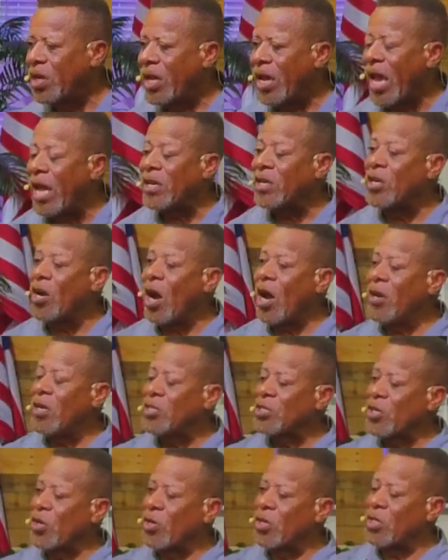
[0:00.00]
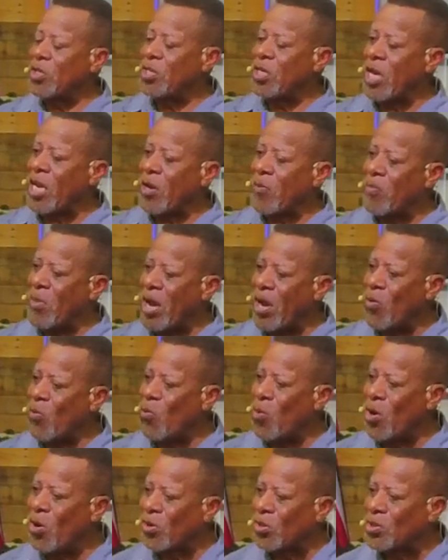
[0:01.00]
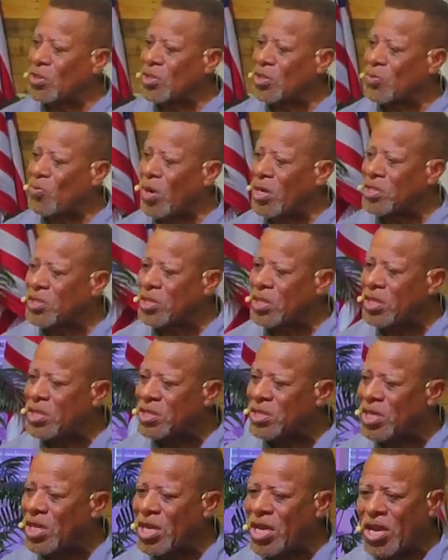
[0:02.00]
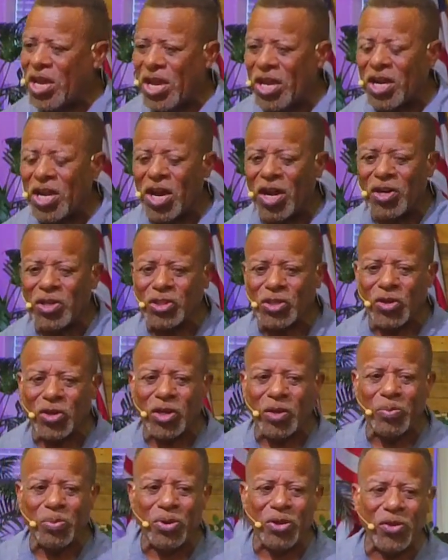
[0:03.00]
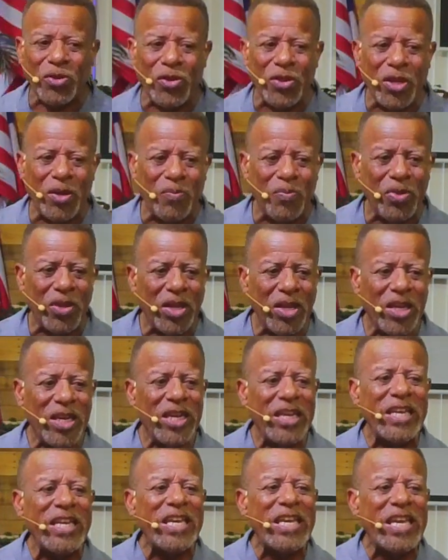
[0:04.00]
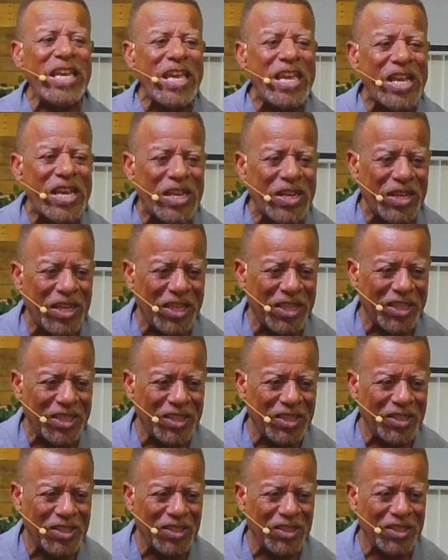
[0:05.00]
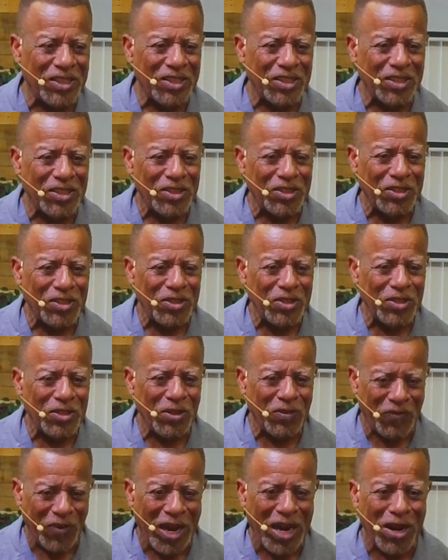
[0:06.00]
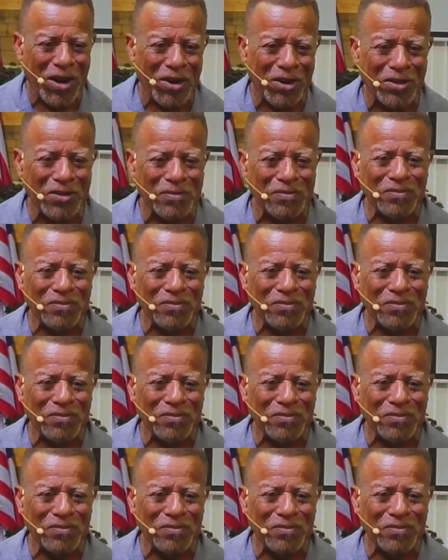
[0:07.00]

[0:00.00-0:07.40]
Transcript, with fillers: And God is going to take my works, watch this, and God is going to put them in the fire.